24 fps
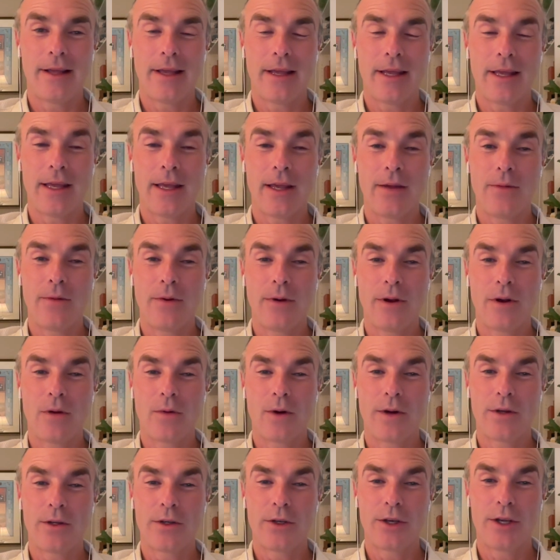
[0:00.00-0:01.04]
he wrote a
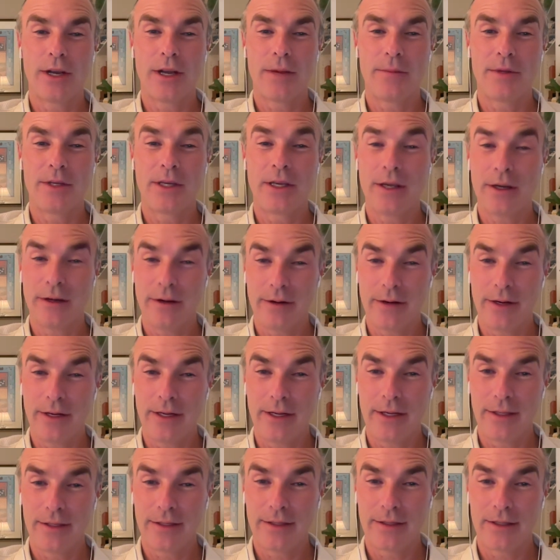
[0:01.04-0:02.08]
question. I'm
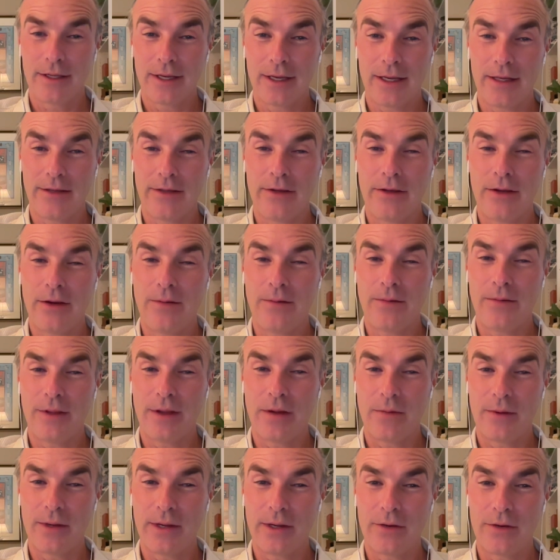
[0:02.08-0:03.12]
curious. I don't
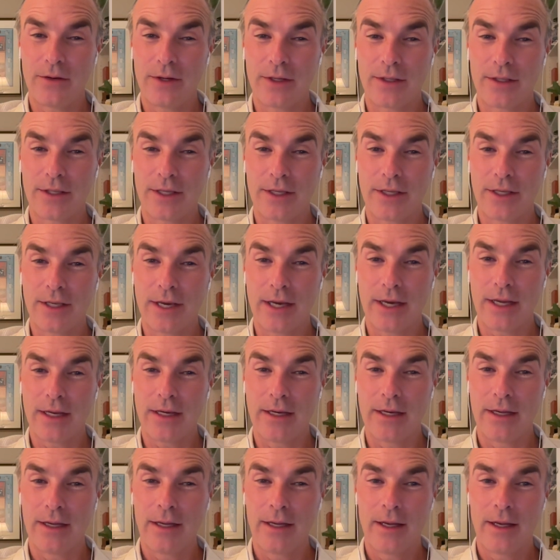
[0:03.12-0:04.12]
think we addressed it yet.